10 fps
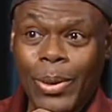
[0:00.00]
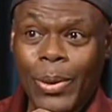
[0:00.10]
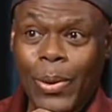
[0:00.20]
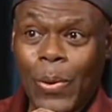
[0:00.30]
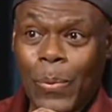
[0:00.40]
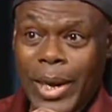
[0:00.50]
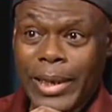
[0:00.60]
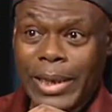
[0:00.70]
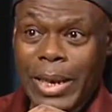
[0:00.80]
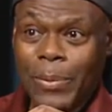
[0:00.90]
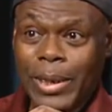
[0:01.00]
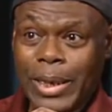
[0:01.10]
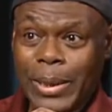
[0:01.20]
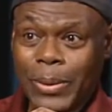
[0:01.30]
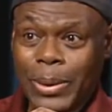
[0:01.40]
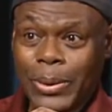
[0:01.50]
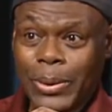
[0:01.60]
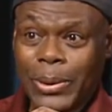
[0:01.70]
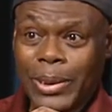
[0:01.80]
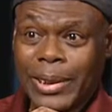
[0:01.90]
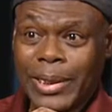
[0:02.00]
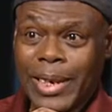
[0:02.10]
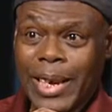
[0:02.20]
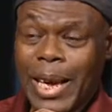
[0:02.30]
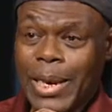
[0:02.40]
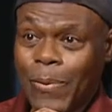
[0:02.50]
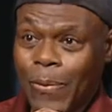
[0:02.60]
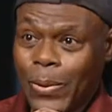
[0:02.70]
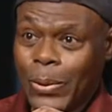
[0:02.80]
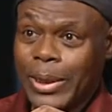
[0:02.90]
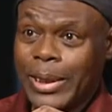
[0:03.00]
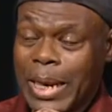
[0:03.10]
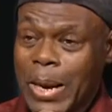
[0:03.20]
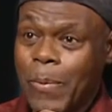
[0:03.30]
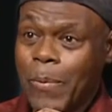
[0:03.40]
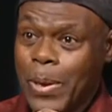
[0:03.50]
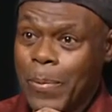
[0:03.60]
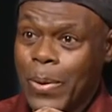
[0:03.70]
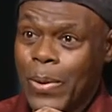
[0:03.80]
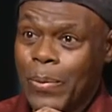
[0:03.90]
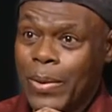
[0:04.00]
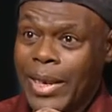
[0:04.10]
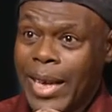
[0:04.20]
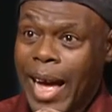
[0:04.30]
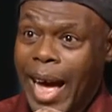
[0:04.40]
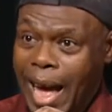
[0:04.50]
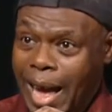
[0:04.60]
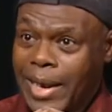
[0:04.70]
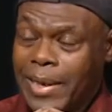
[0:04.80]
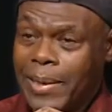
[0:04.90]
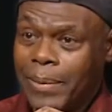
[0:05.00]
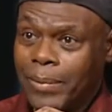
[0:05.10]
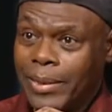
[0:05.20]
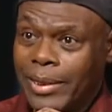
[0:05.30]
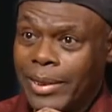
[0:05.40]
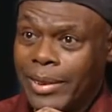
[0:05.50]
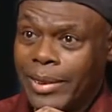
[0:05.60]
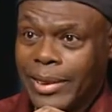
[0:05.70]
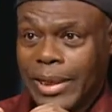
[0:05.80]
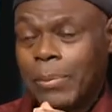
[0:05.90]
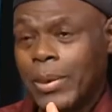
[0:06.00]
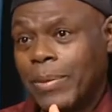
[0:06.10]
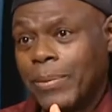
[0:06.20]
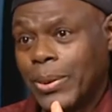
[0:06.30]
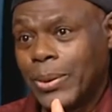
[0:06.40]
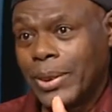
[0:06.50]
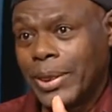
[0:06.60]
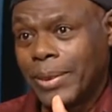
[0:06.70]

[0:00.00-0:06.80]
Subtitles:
or by some individuals, and for some people and some individuals.